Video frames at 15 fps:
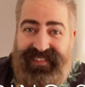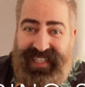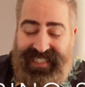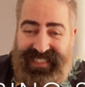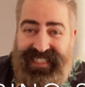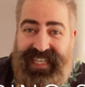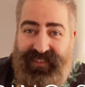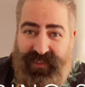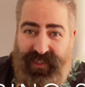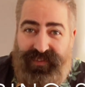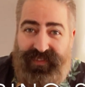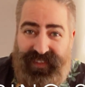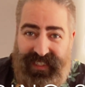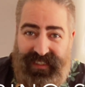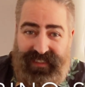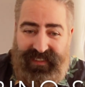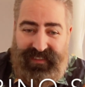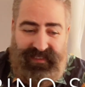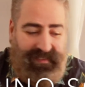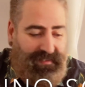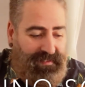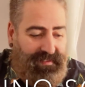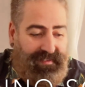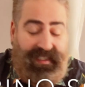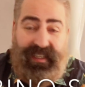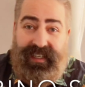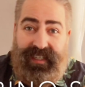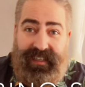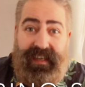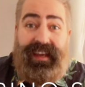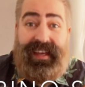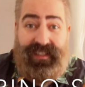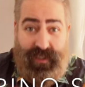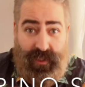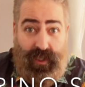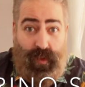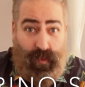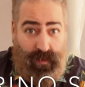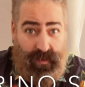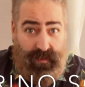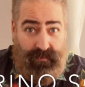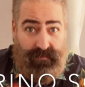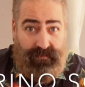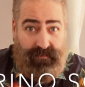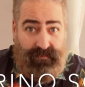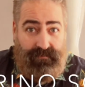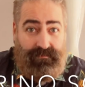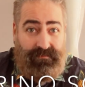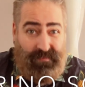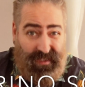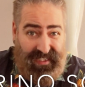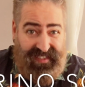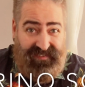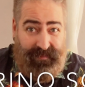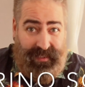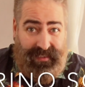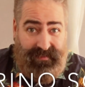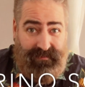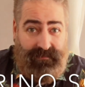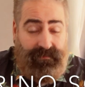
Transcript: They save your feet and your nose. Believe me.